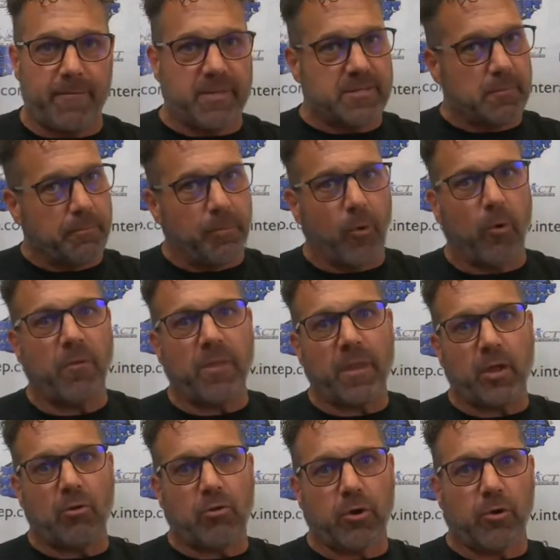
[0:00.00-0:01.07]
It's important that
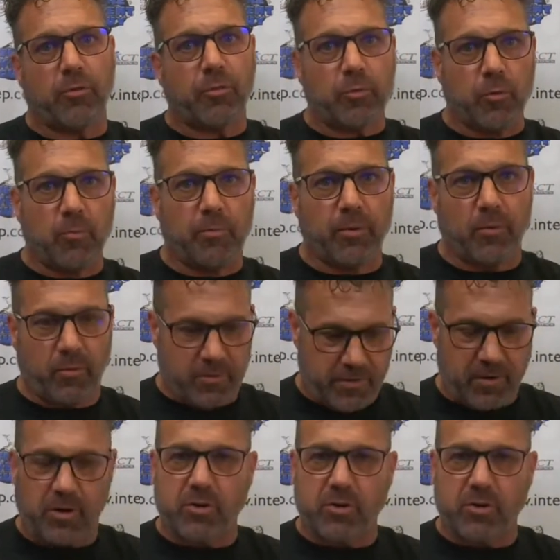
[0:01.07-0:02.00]
you learn throughput with your